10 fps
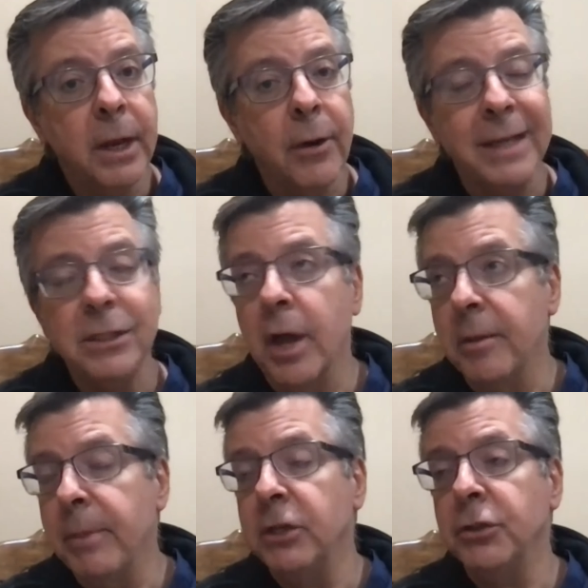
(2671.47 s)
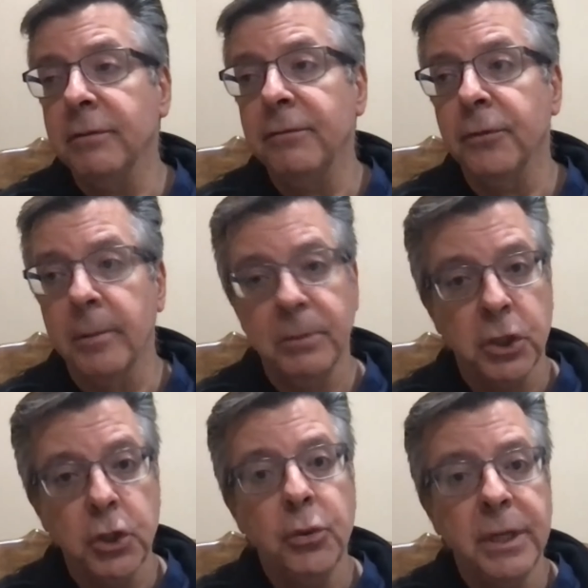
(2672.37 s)
You know, I saw the patient for up to
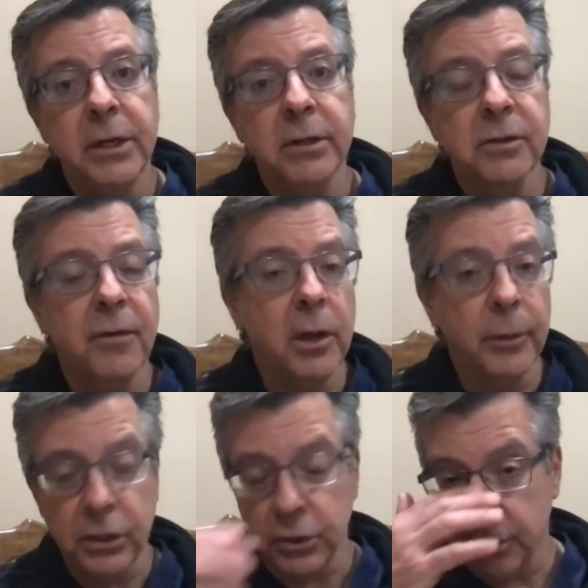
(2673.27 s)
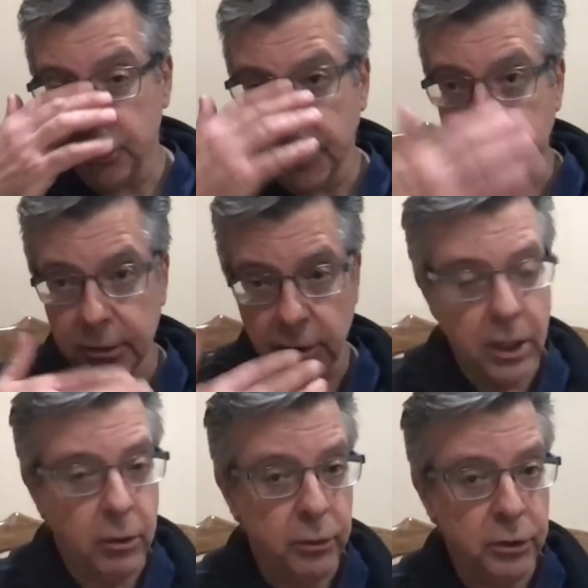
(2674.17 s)
two years following surgery, and
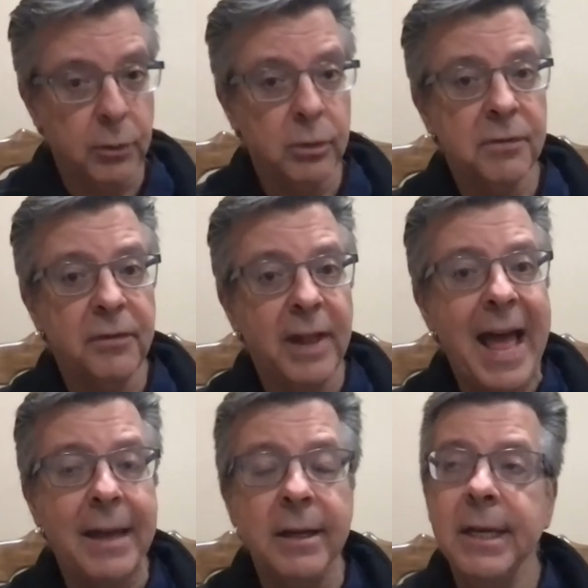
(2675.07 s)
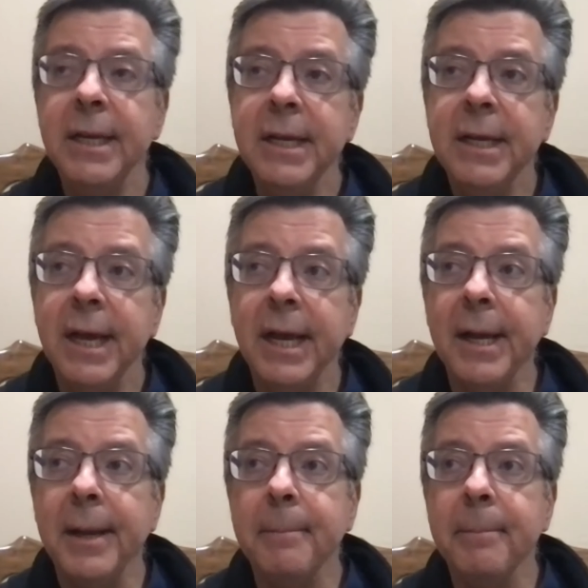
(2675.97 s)
you know she was flat.
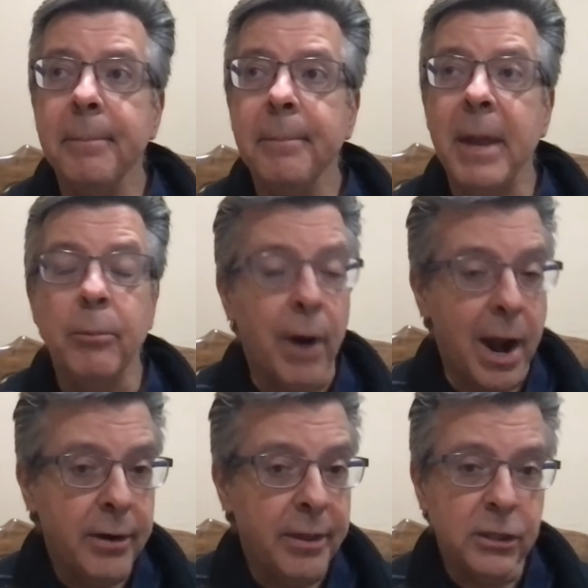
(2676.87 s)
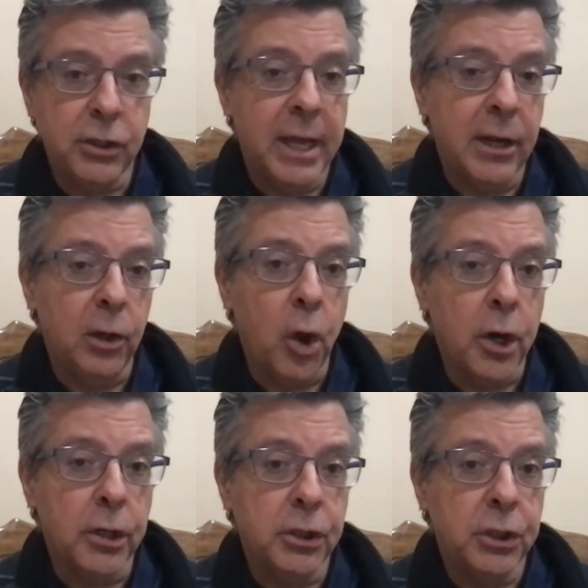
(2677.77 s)
Um, and prior to that, she had a
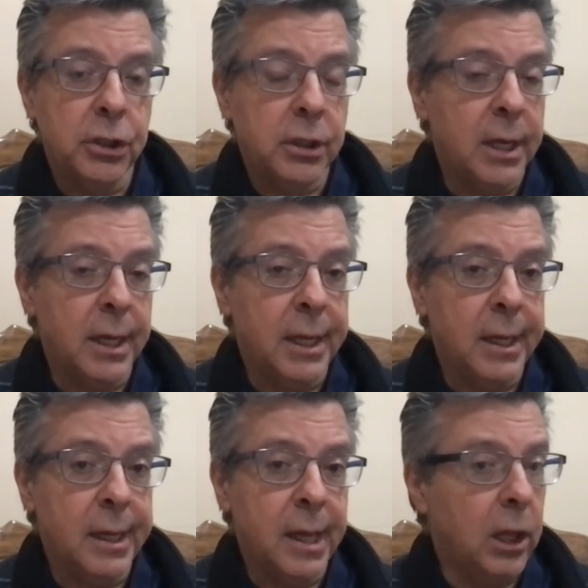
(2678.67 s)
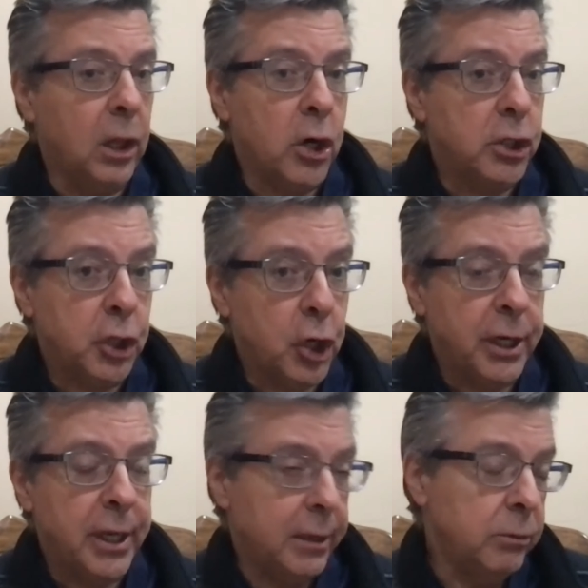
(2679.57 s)
large uh, a large
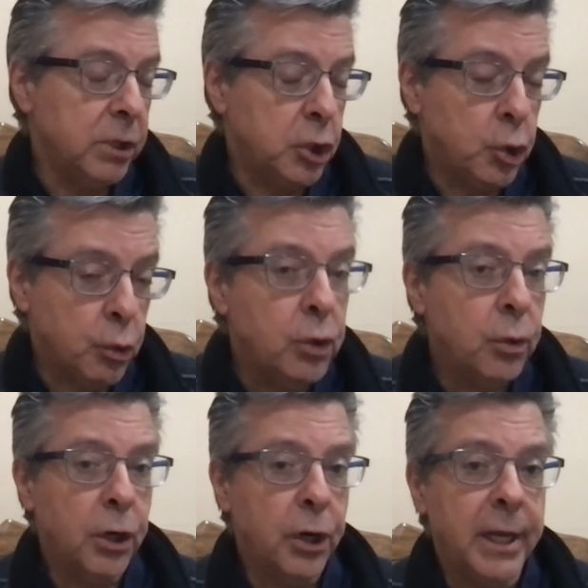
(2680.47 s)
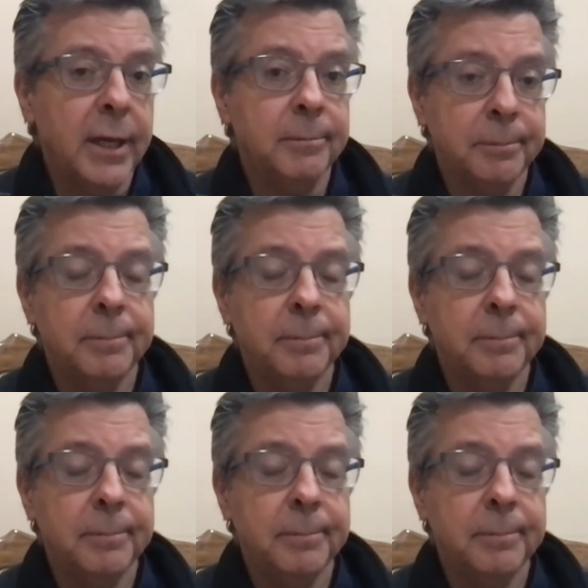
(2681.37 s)
hernia. It was a true hernia.